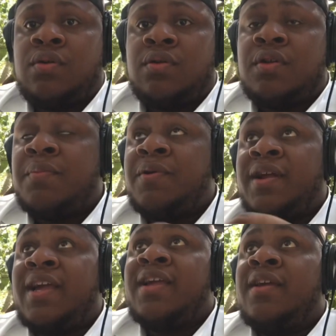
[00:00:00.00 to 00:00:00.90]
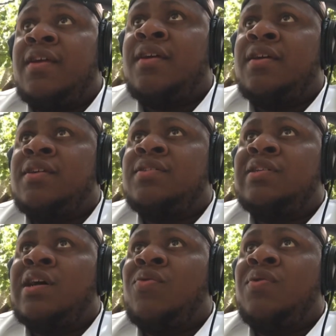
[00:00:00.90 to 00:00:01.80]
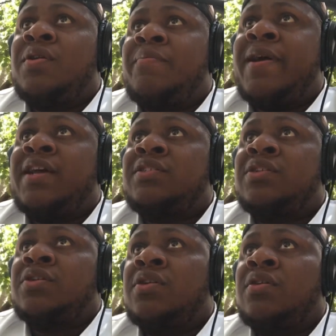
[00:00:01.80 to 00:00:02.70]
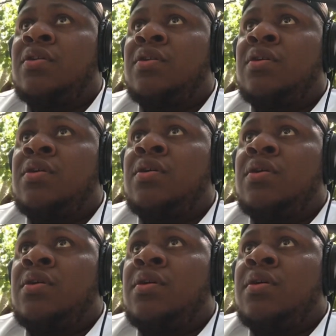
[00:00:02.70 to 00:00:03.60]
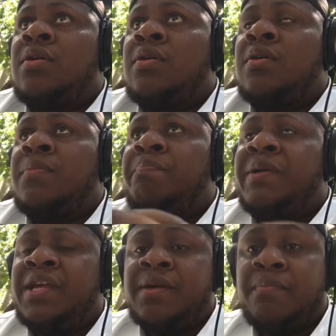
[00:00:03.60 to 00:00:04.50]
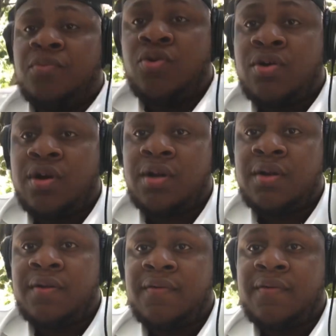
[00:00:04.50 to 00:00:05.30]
Number 8 is I want to master being more